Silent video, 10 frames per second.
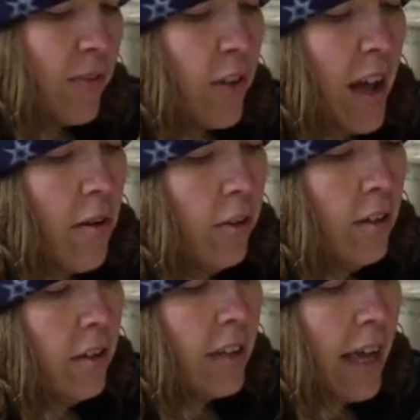for
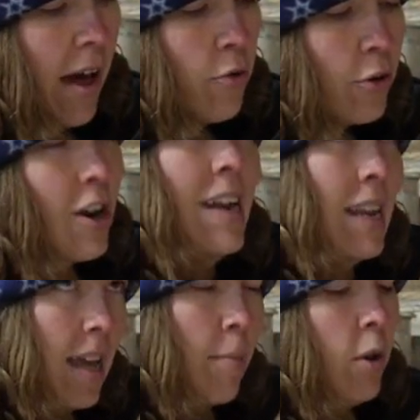counter, counter
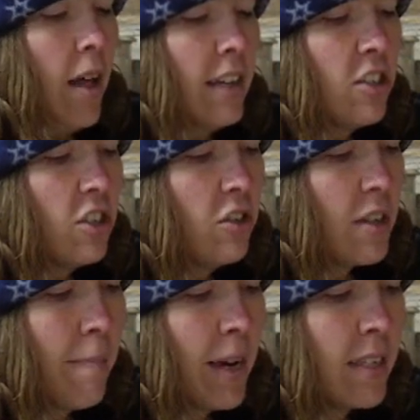enamel, I just use
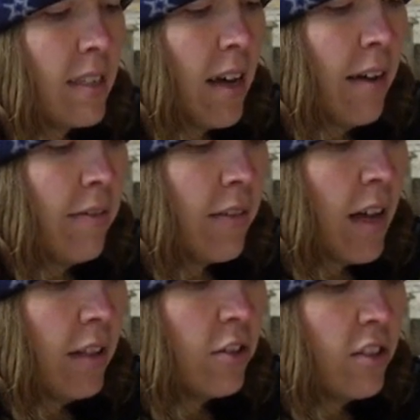a mix of
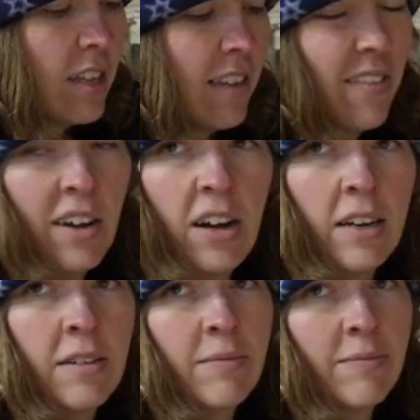colors that have
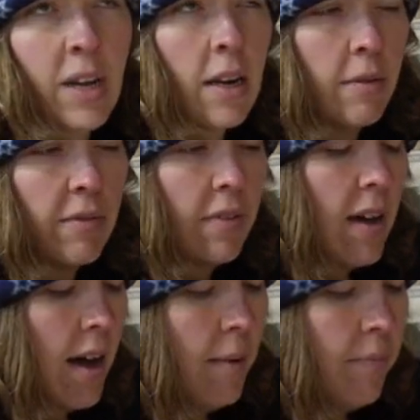gotten kind of,
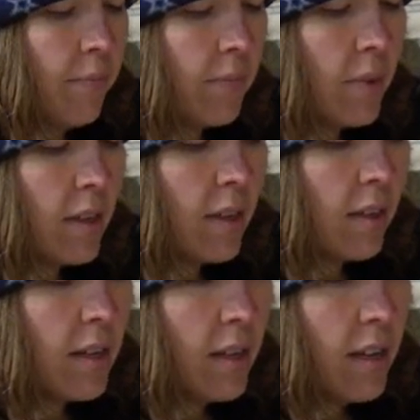um,
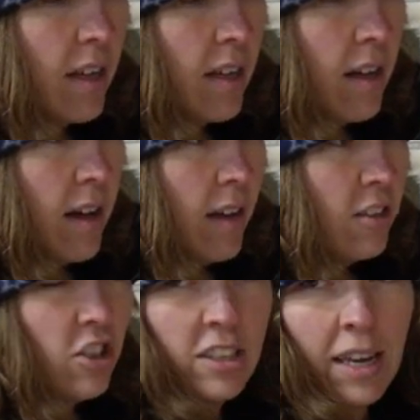
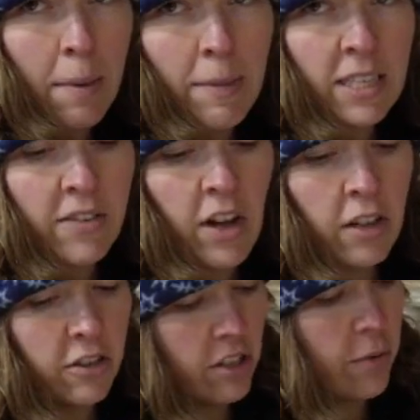it's just like a mix of
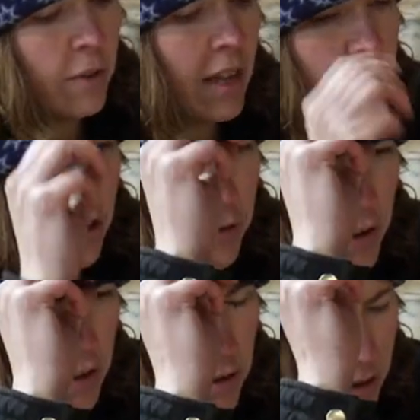colors that were left
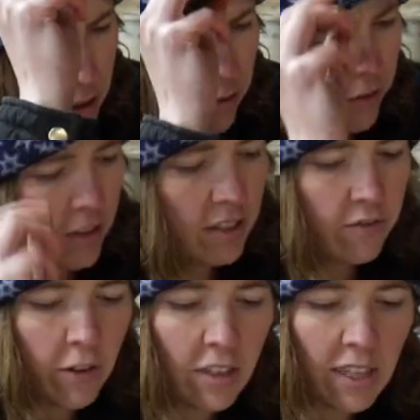over. So for this
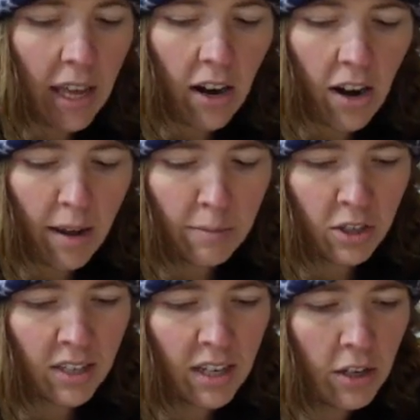first layer, I'm
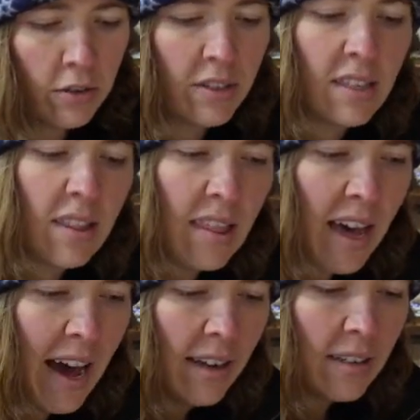just gonna use
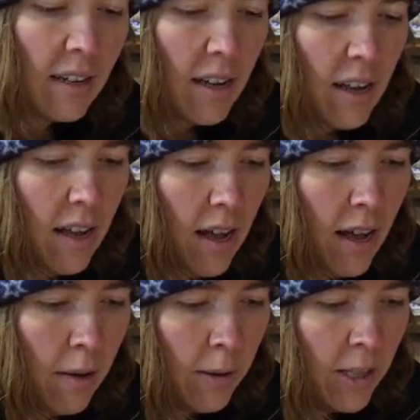that.
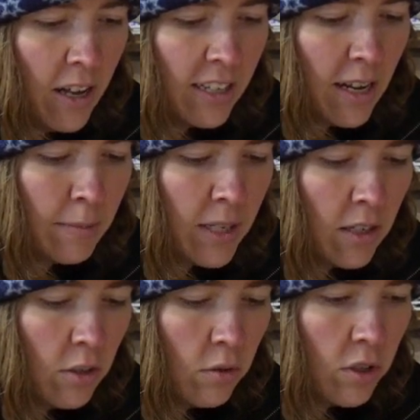Uh, a lot of times I
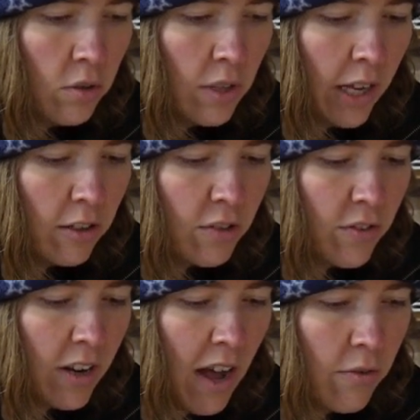do two layers
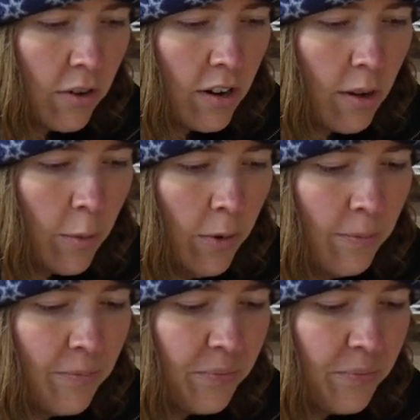for counter enamel.